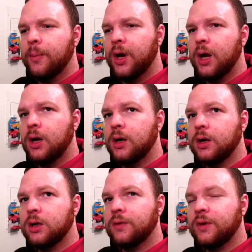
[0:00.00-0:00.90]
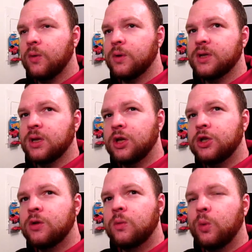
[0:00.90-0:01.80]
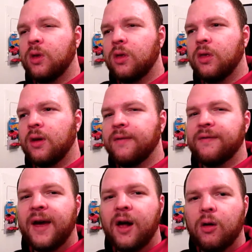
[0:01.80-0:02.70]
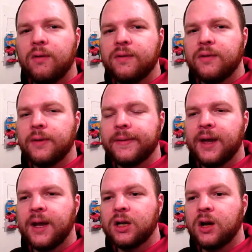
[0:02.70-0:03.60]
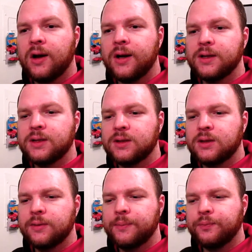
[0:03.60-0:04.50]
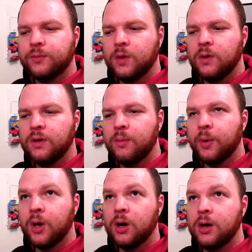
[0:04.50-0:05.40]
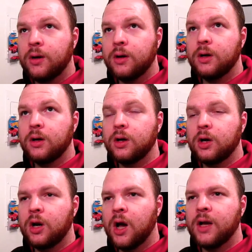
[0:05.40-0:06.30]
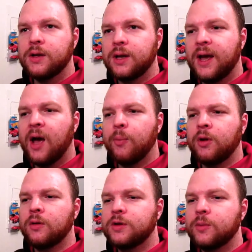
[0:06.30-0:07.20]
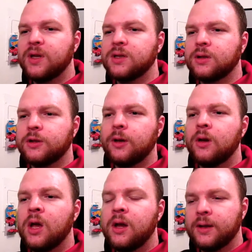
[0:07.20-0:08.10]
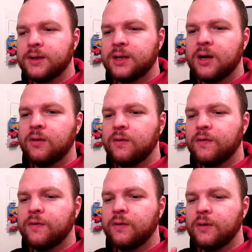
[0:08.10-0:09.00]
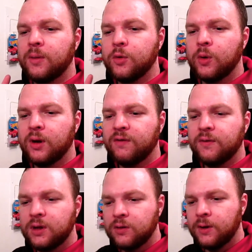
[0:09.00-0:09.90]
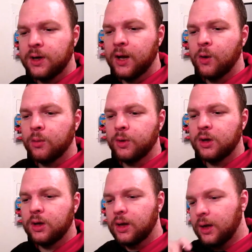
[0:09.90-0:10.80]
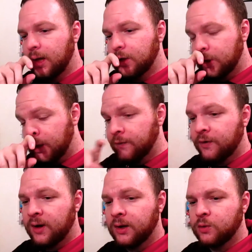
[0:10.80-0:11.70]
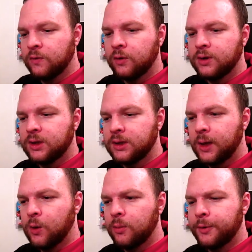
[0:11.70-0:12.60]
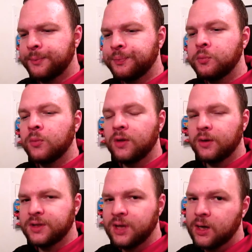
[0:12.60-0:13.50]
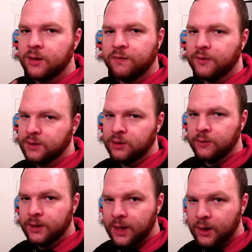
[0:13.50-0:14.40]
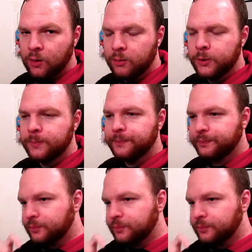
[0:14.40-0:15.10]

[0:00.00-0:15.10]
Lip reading: But there was an issue with a valve that caused the burn not to happen. So basically, instead of them doing a 53-day orbit and transferring into a 14-day orbit, they're stuck in a 53-day orbit.